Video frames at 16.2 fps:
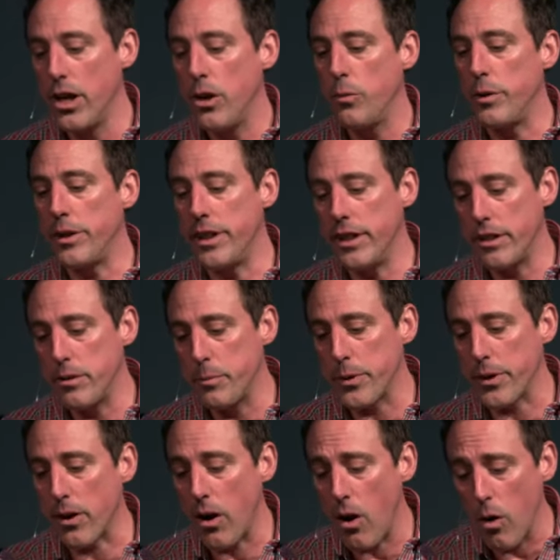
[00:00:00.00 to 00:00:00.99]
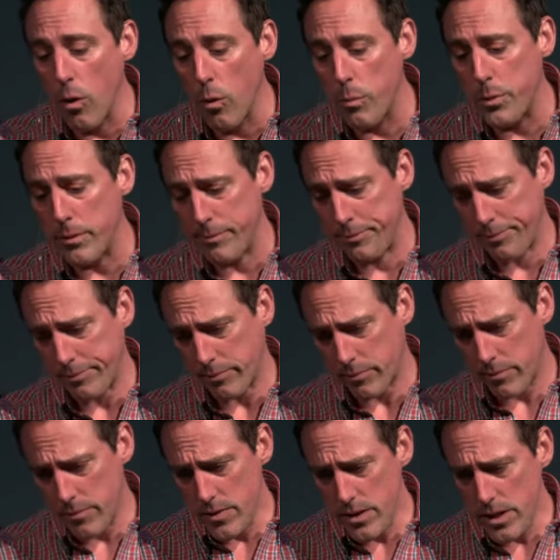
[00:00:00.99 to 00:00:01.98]
We need to put our hope
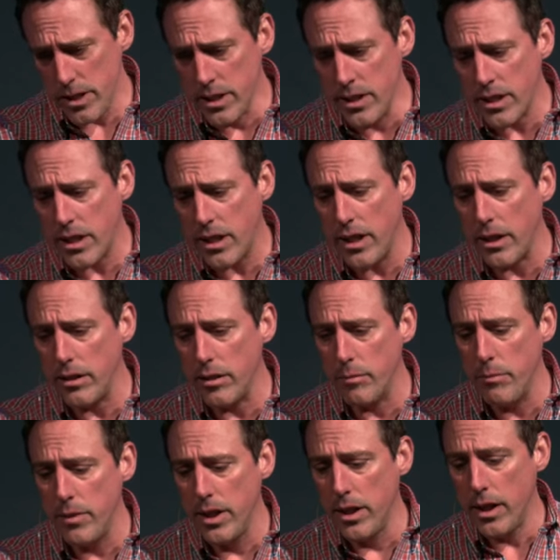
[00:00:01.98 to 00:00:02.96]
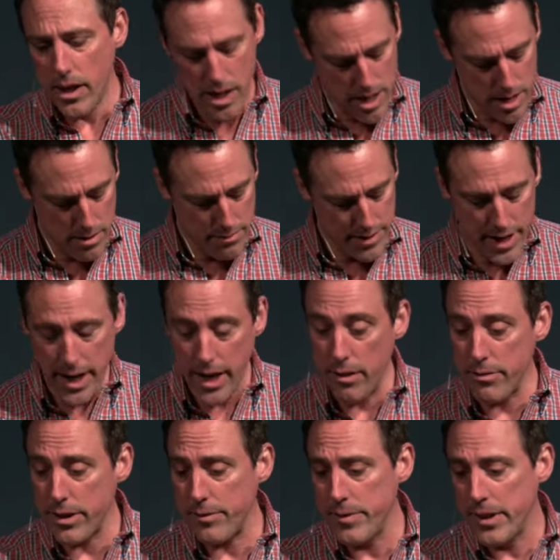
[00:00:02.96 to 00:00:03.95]
in the kingdom of
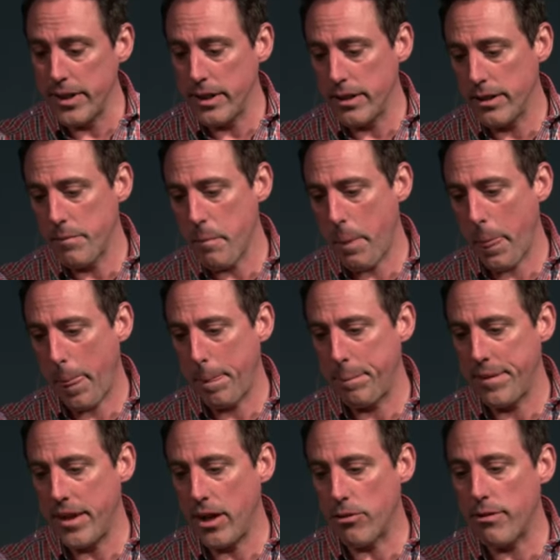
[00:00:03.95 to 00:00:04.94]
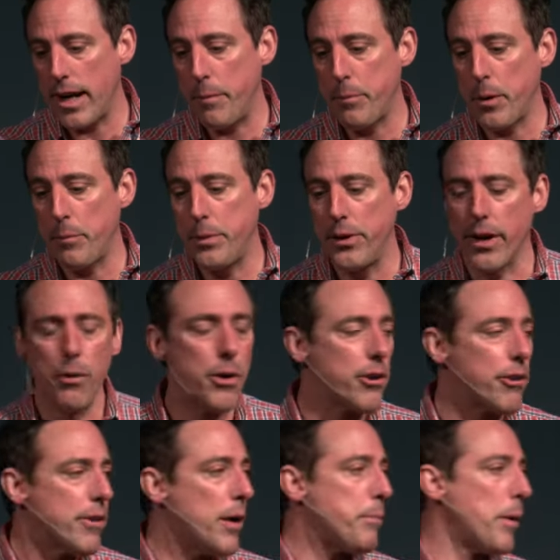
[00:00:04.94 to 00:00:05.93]
heaven. I'll wrap up here. I want
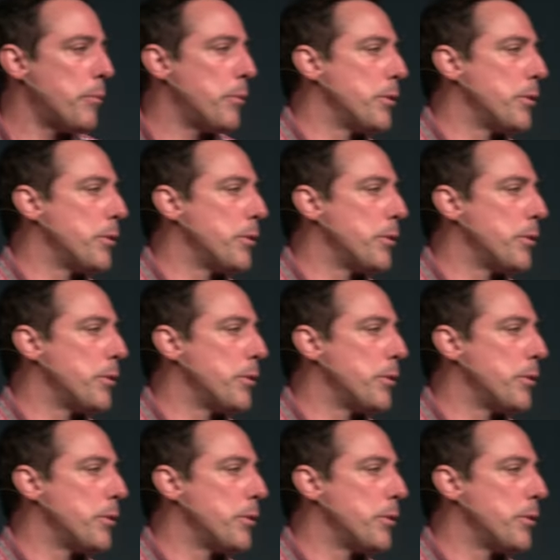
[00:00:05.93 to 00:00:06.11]
to wrap up